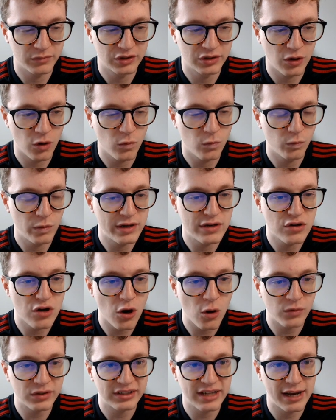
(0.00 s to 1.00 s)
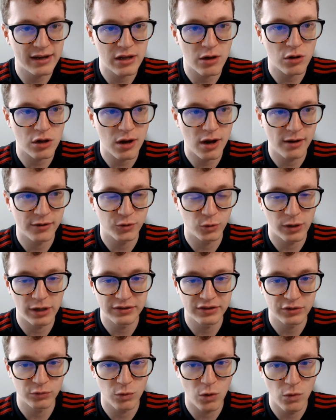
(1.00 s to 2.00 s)
So we know Sandy Alcantara
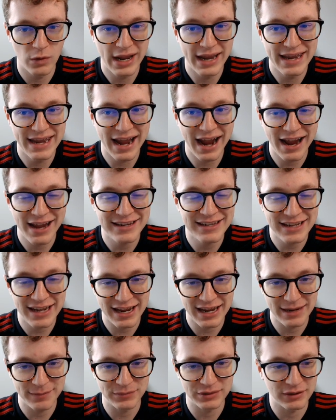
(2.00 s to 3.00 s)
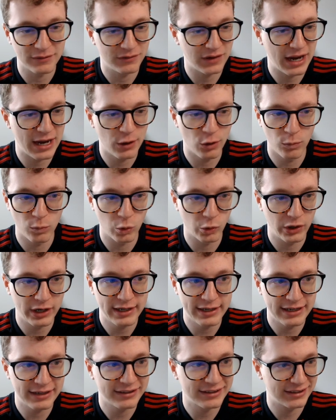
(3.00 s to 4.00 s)
has thrown 9 games of 8 or more
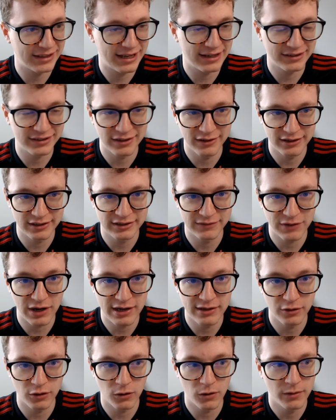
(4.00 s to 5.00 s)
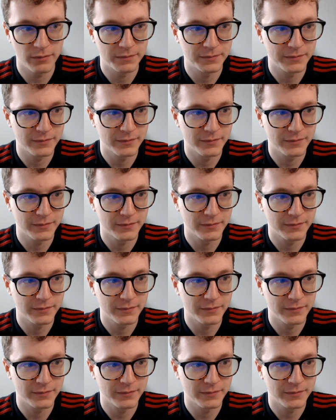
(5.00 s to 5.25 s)
innings thanks to this finder.